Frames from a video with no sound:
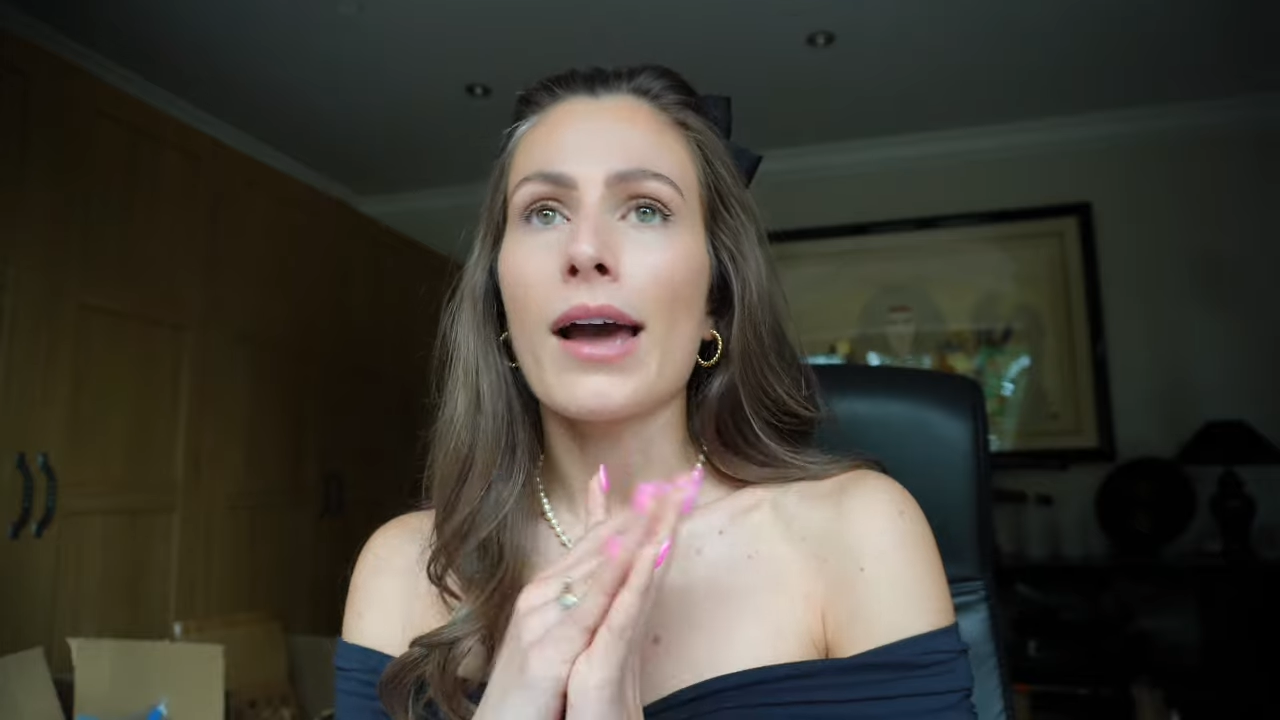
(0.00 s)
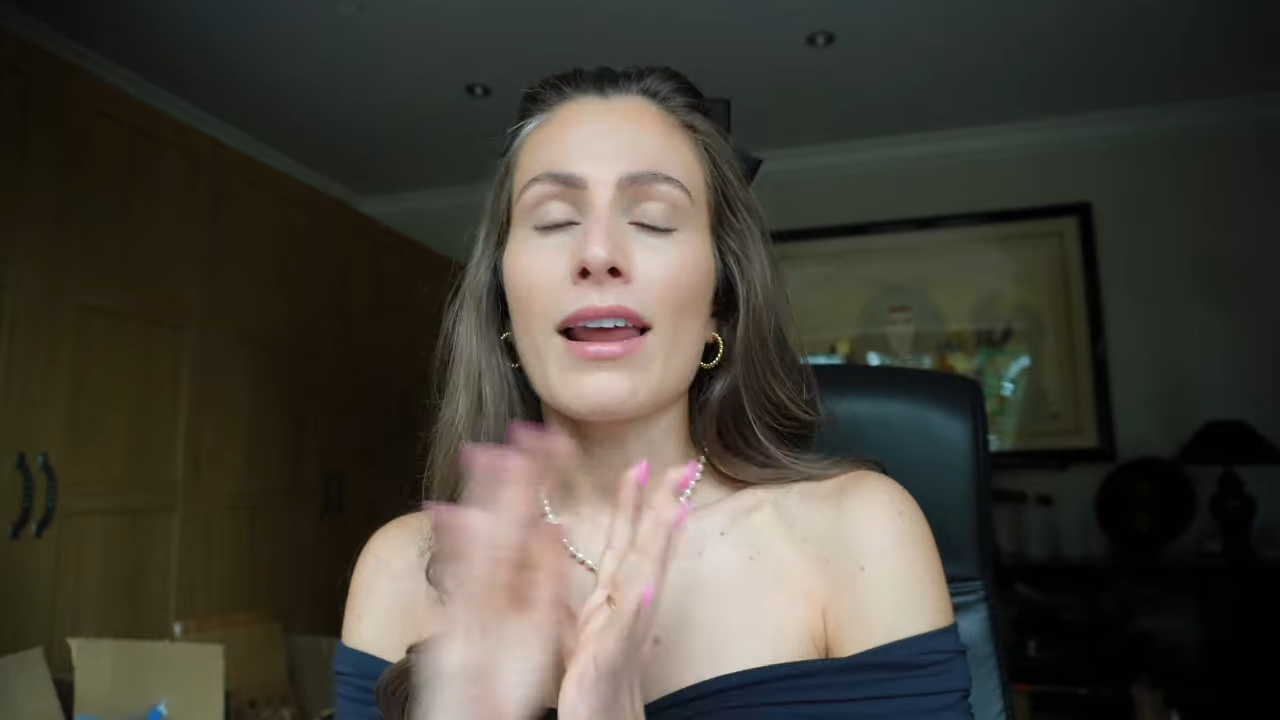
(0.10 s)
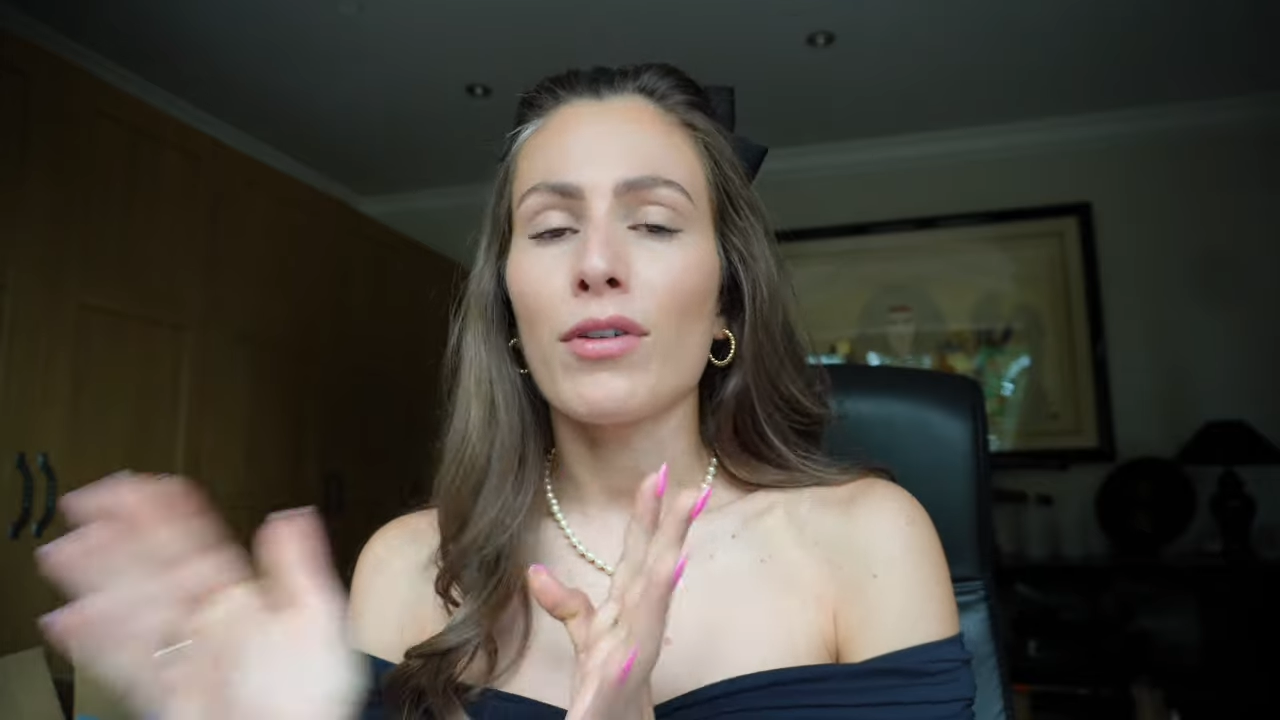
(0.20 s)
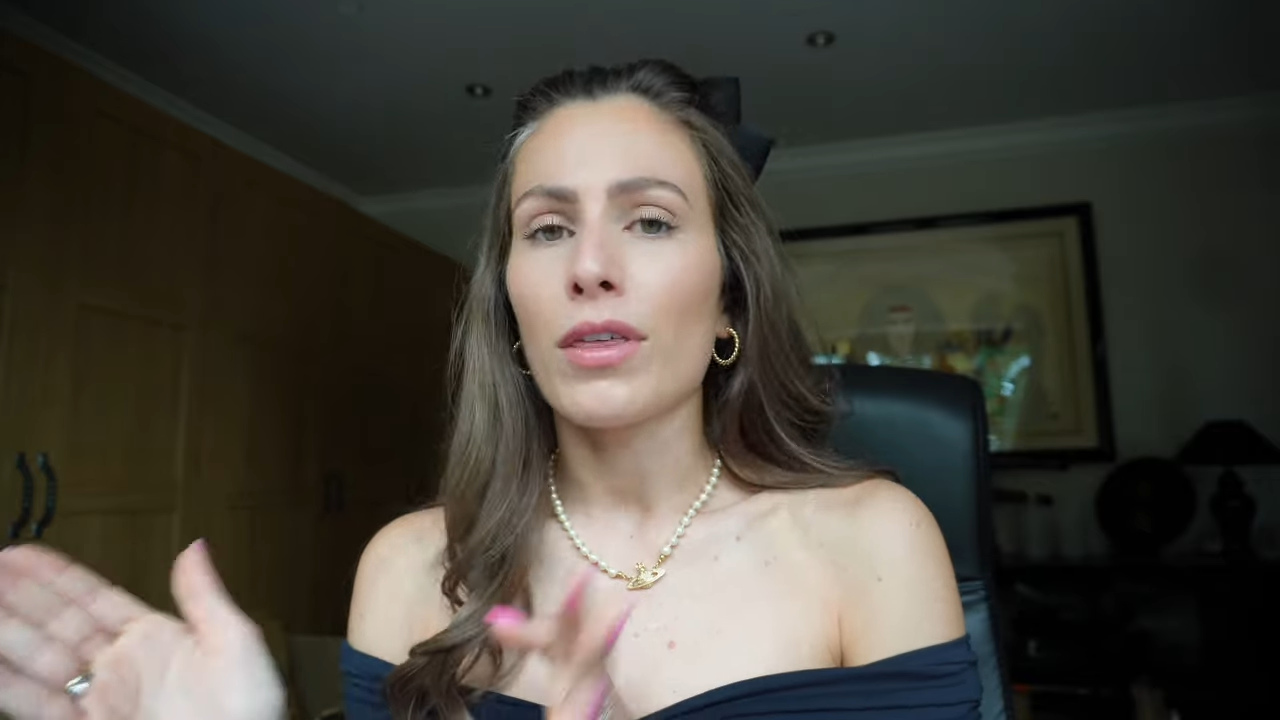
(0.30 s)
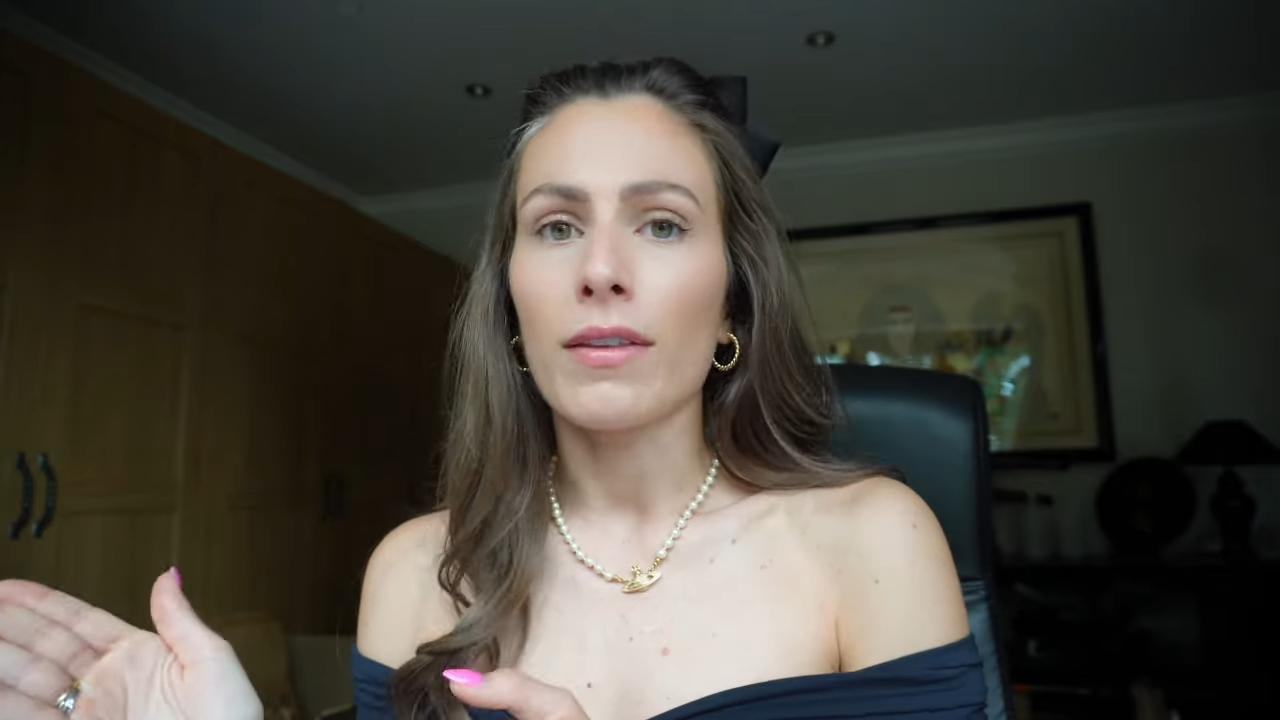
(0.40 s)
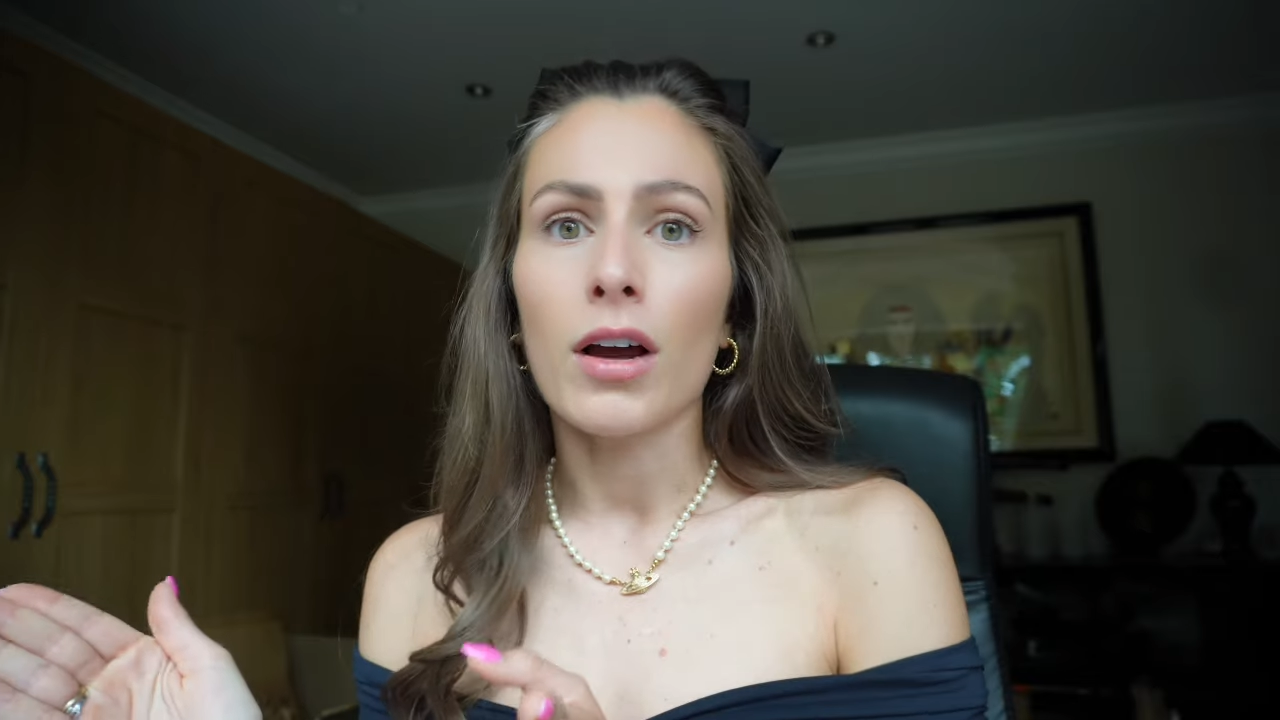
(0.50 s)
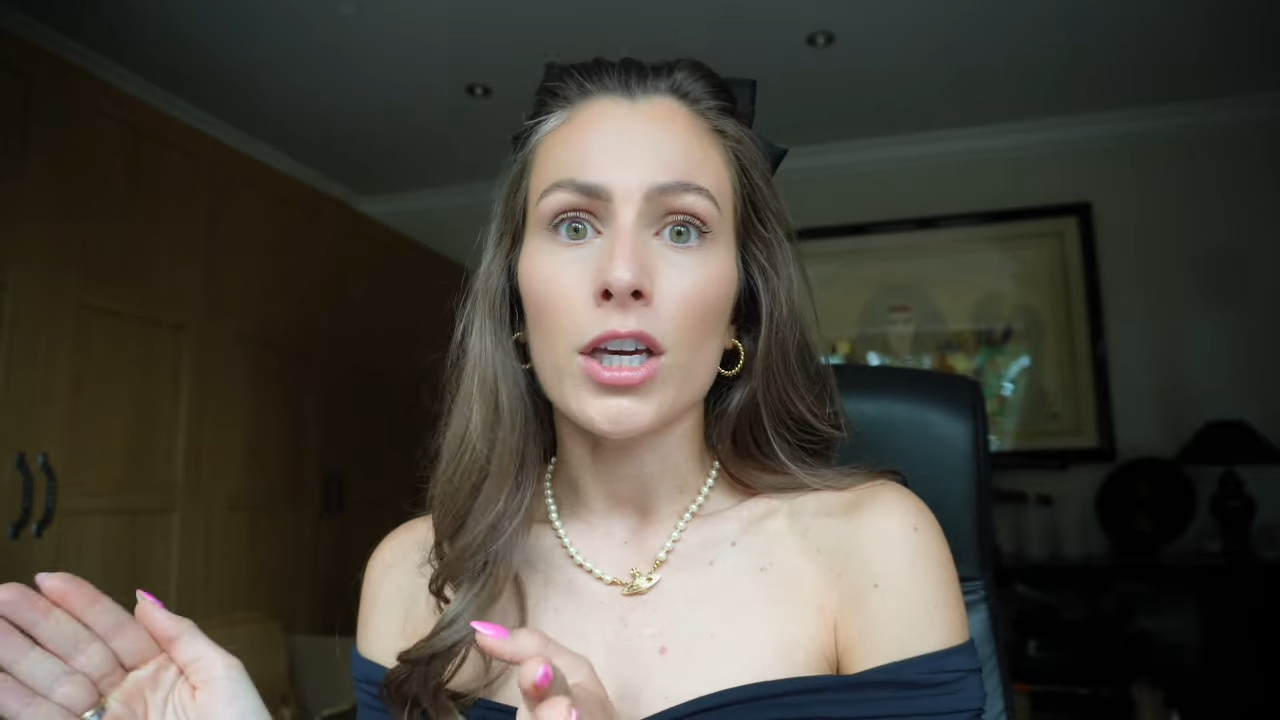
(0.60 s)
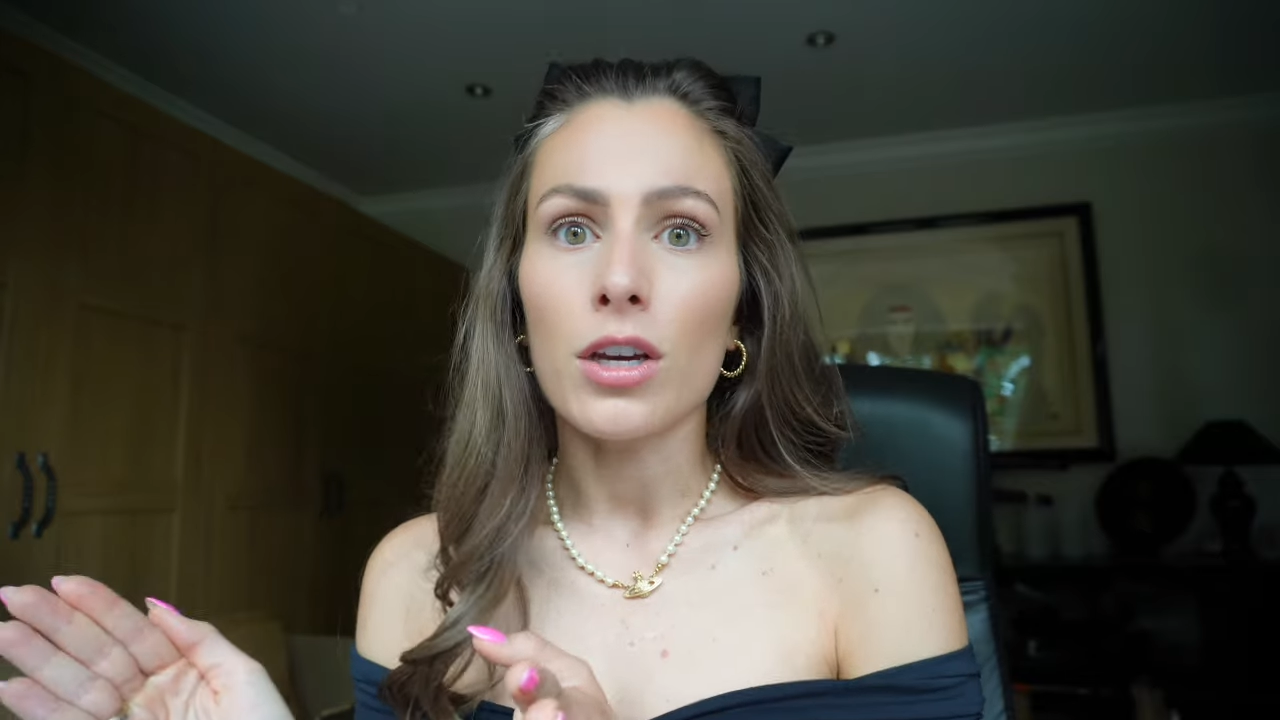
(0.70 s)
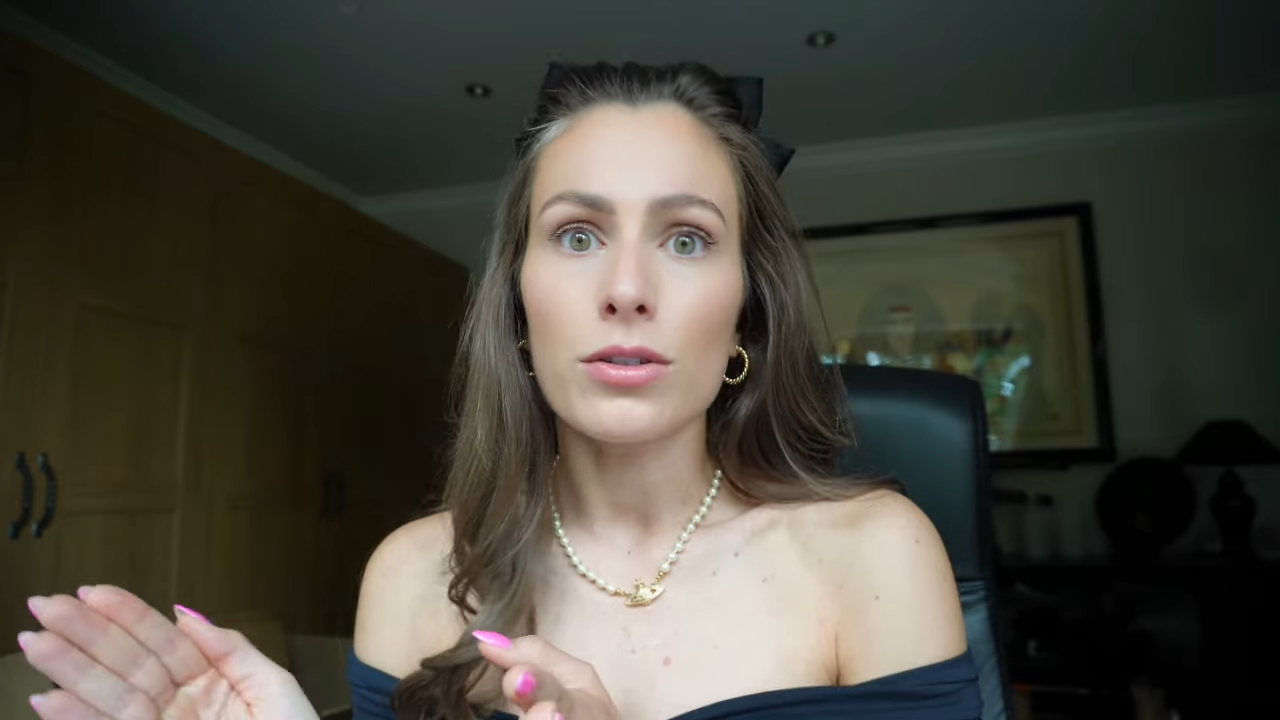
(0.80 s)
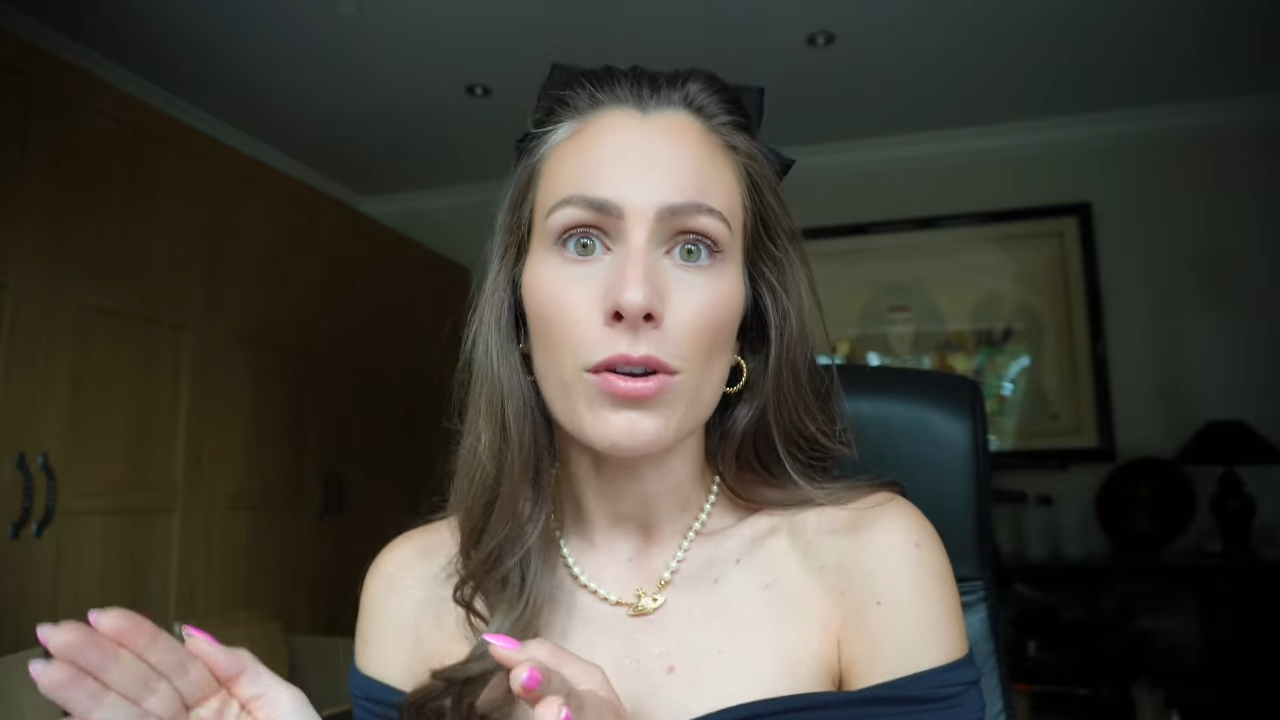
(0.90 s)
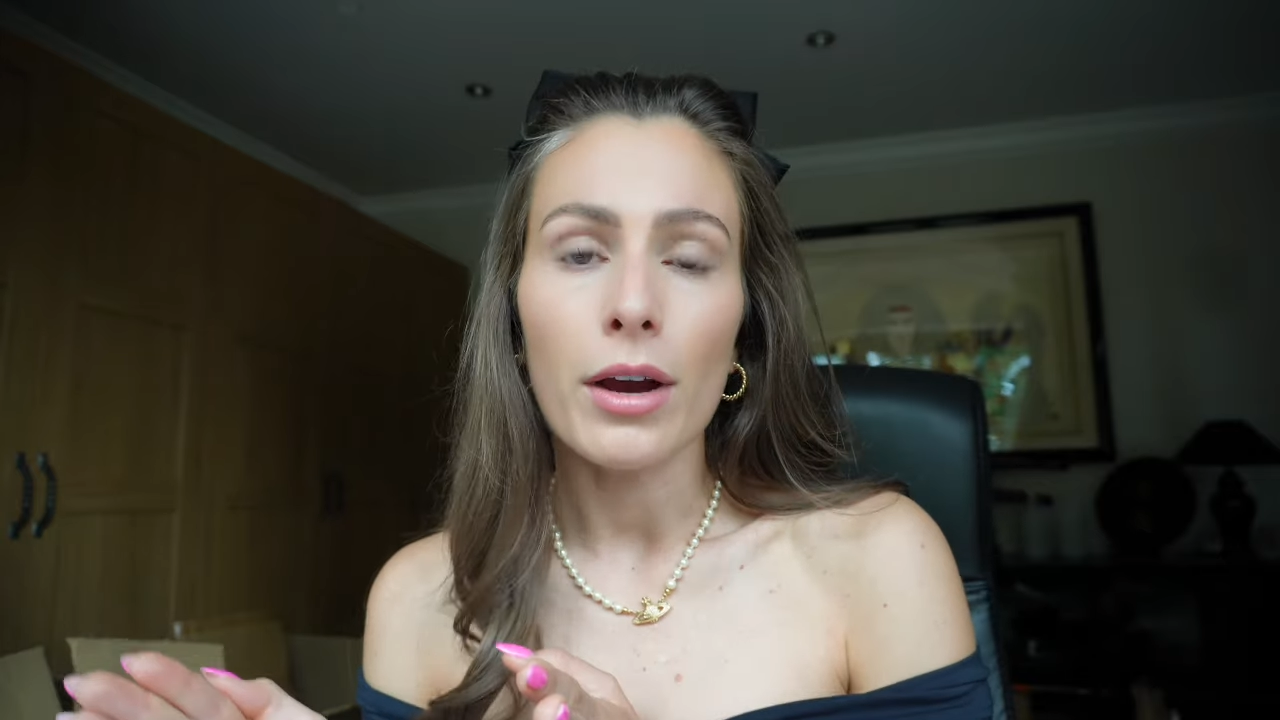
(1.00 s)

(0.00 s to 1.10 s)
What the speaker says: and everything that I use on